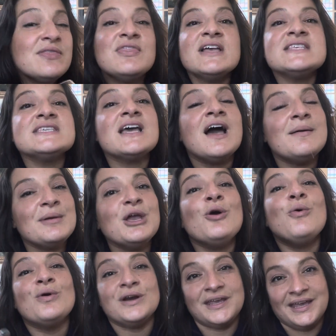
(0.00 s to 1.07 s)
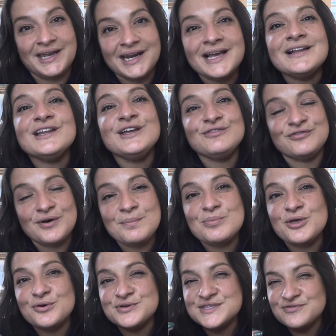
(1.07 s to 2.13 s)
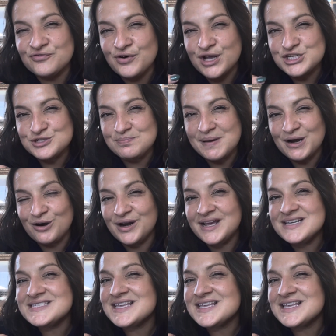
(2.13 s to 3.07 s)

that's coming organically from those fresh berries.